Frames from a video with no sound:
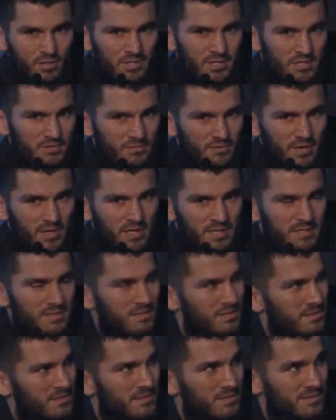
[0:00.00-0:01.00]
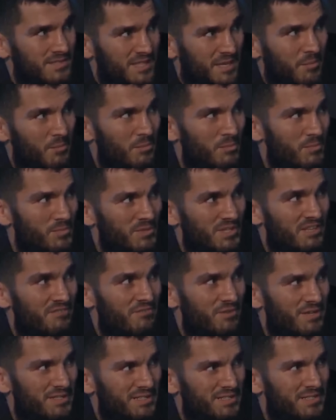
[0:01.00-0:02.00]
this fight some
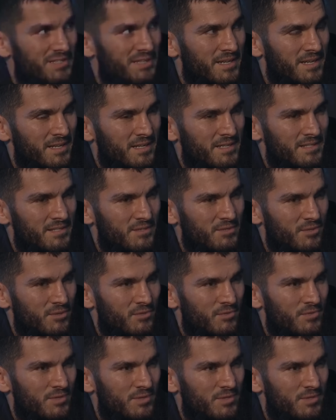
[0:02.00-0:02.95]
different scenarios, you know,